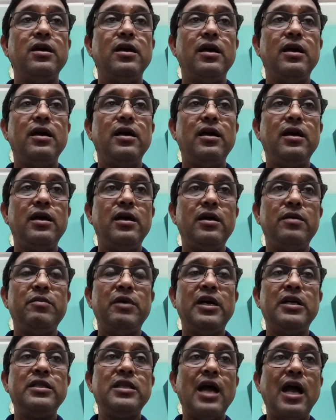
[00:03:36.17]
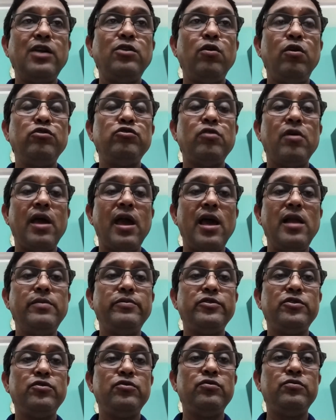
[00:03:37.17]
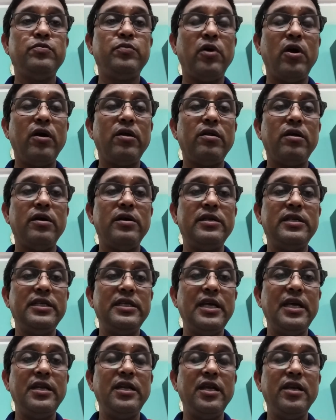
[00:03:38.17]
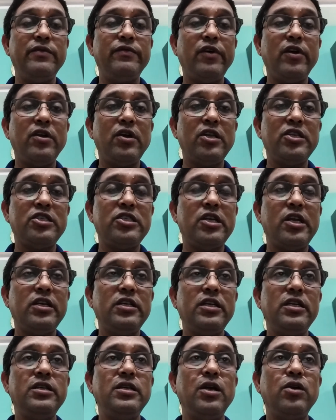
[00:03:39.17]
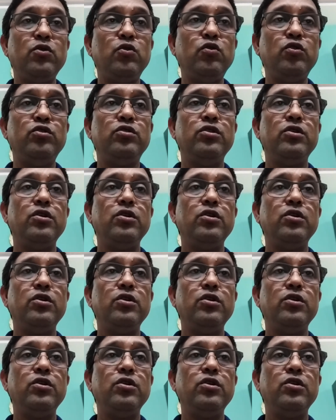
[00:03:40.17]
that also helps for retaining, for constructing a good